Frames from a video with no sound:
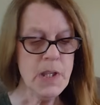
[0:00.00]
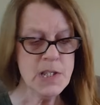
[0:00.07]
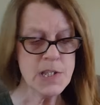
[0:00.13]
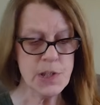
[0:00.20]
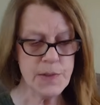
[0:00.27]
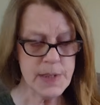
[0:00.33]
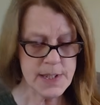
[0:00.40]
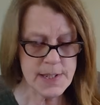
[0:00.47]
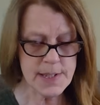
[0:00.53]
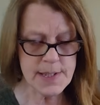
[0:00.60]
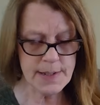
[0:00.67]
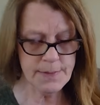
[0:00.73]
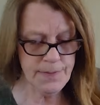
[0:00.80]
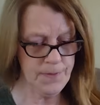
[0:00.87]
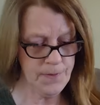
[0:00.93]
So this is
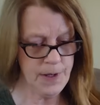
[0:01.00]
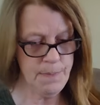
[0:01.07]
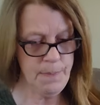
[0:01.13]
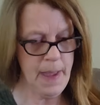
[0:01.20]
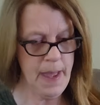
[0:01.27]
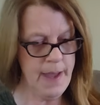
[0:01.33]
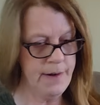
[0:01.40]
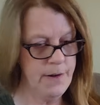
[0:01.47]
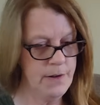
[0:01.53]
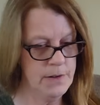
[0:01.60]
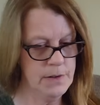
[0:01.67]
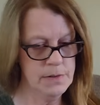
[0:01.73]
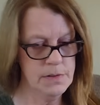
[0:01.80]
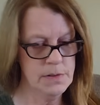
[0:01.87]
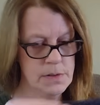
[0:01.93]
a free
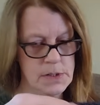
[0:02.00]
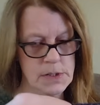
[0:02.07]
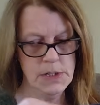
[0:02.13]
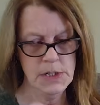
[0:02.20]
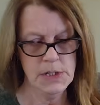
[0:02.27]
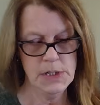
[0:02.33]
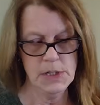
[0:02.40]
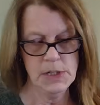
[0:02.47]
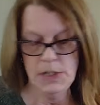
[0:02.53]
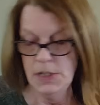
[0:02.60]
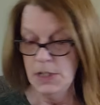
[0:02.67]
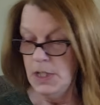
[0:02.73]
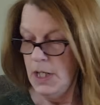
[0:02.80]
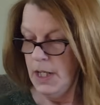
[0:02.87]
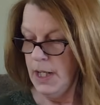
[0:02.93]
pattern,
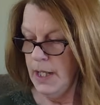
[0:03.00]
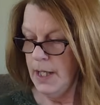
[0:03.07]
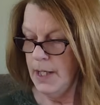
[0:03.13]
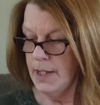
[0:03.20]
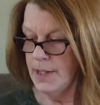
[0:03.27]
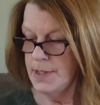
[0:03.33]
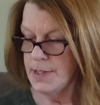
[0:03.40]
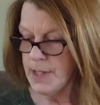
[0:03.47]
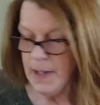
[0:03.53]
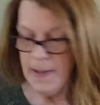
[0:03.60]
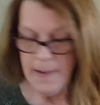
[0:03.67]
and